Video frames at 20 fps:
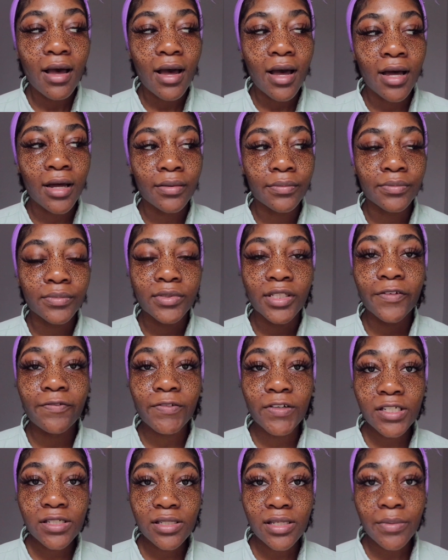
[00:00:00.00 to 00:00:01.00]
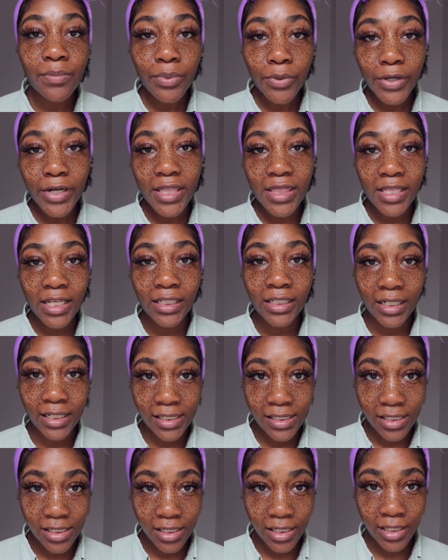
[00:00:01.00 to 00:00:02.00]
The first important thing that
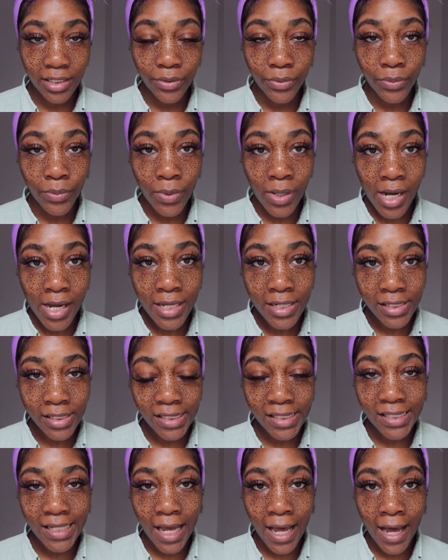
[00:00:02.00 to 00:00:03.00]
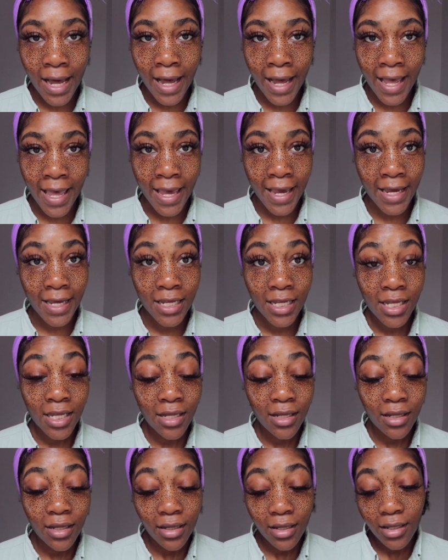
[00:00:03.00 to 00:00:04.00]
I did was I
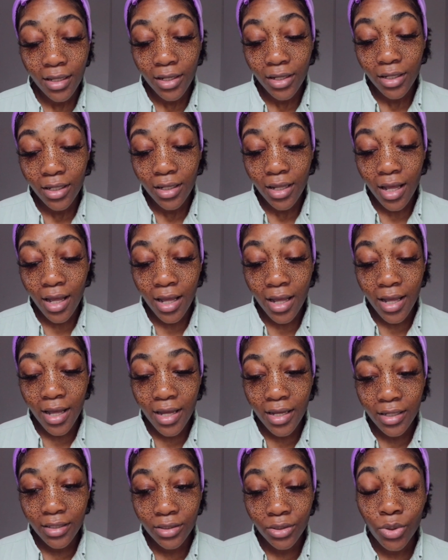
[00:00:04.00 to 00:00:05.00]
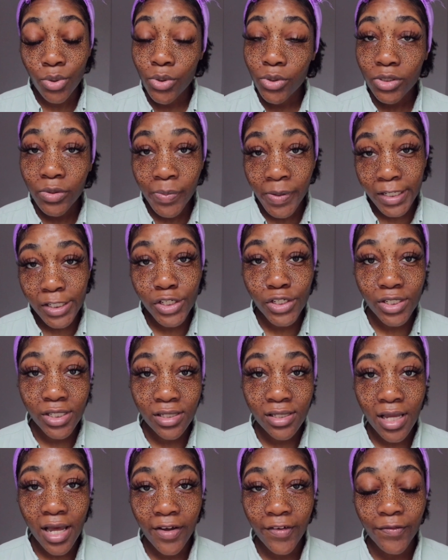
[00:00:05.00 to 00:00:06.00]
googled
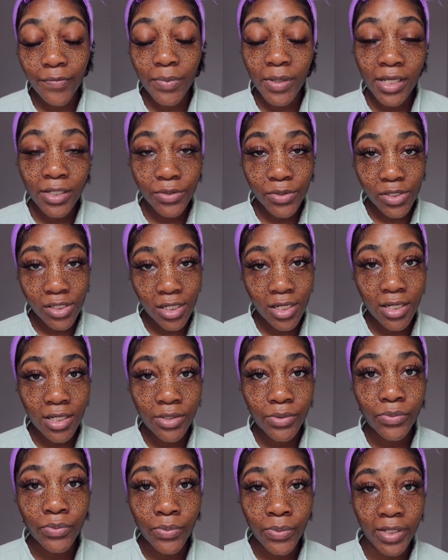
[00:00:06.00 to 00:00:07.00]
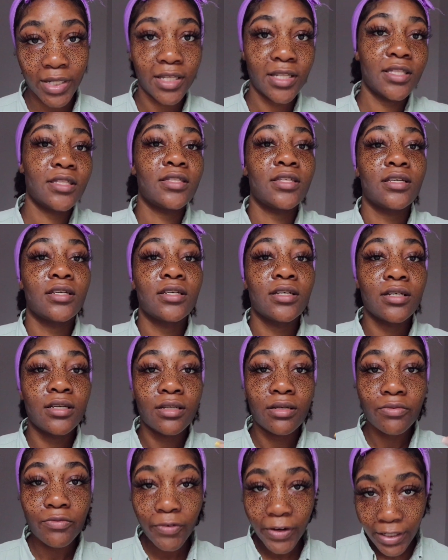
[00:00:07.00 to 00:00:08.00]
pictures of POC with
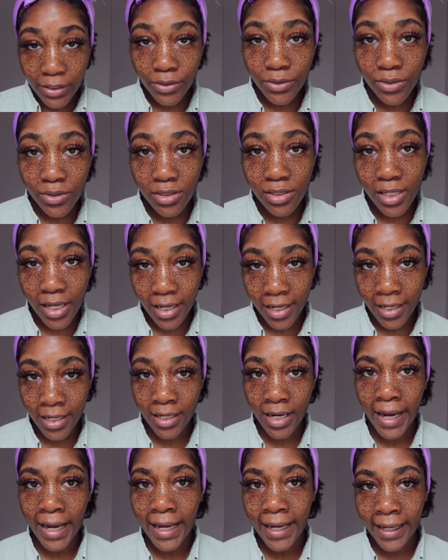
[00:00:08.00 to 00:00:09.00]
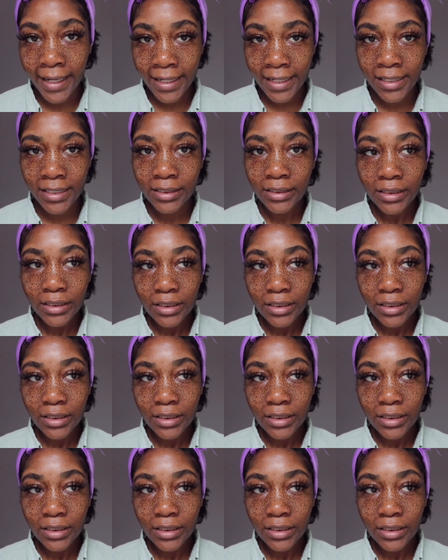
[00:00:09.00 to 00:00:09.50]
freckles, and I